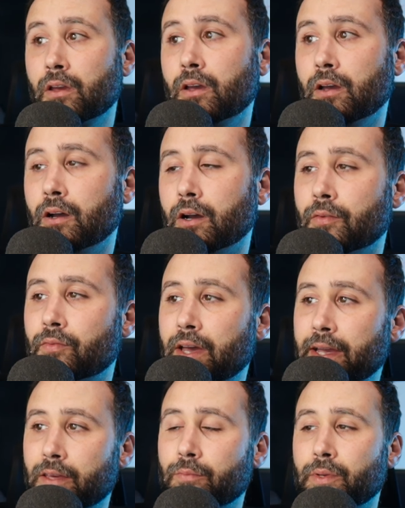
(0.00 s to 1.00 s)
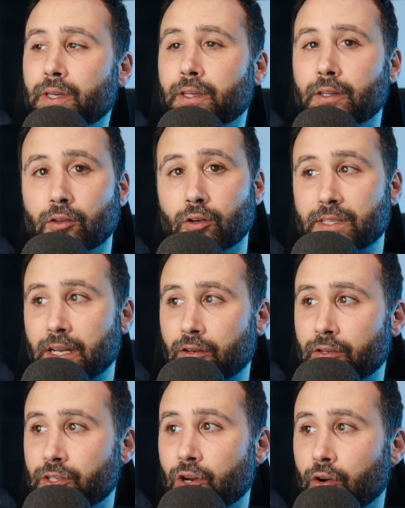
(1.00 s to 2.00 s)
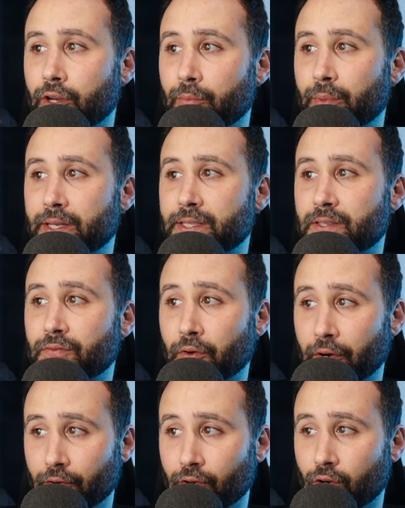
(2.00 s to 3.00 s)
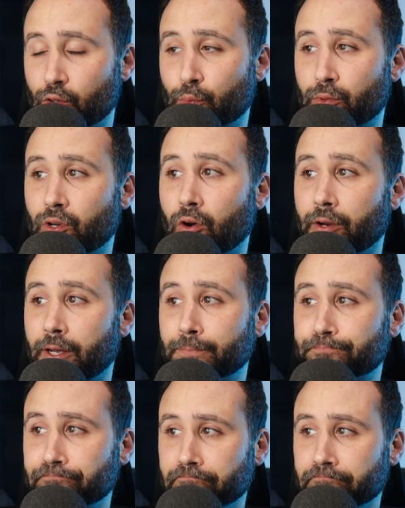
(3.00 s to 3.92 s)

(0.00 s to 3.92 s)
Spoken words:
That can be looked at on a target basis for air yards per target.